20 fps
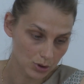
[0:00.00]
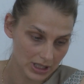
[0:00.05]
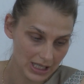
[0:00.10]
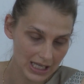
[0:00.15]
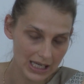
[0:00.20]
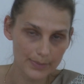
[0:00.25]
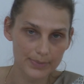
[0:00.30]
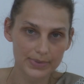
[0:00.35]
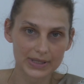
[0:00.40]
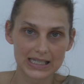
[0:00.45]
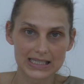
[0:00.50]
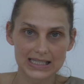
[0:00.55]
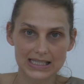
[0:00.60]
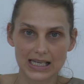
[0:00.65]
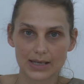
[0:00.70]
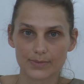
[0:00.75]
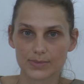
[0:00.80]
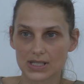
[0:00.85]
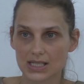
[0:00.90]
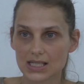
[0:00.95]
keep the
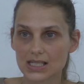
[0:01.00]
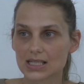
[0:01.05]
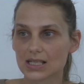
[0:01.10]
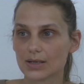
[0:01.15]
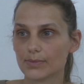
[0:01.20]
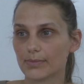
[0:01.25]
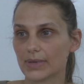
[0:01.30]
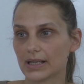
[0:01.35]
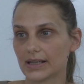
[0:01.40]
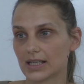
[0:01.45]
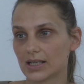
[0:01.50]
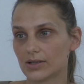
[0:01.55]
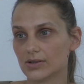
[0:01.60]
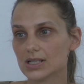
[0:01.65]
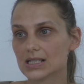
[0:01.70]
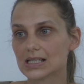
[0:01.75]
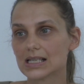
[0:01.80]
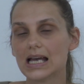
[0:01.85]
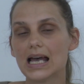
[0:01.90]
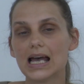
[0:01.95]
same system
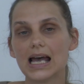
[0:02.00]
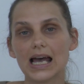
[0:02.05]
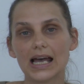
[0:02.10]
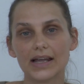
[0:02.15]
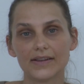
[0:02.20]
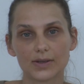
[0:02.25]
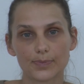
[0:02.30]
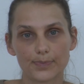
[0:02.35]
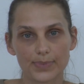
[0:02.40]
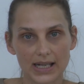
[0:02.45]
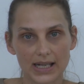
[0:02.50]
boundaries and